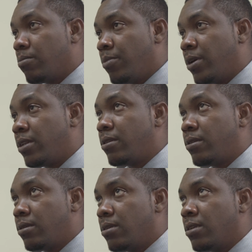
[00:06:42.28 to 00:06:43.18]
But
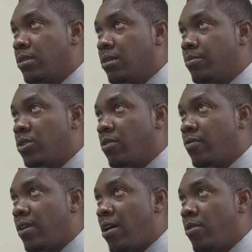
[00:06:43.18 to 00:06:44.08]
in terms of
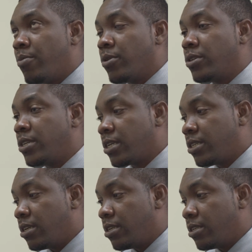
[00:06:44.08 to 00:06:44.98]
our
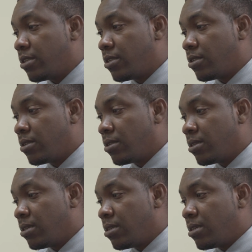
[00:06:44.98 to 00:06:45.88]
projections,
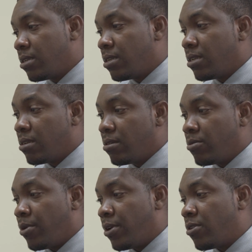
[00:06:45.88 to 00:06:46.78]

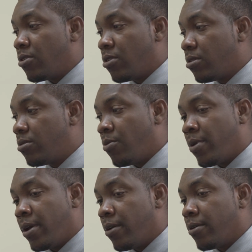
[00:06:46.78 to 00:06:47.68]
we're not
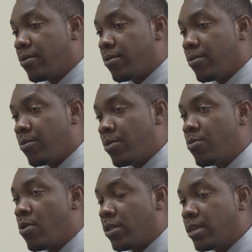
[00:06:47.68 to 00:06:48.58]
where we
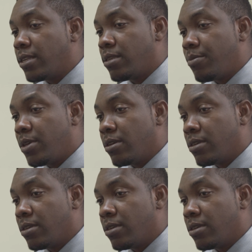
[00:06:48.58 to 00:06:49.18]
wanted to be.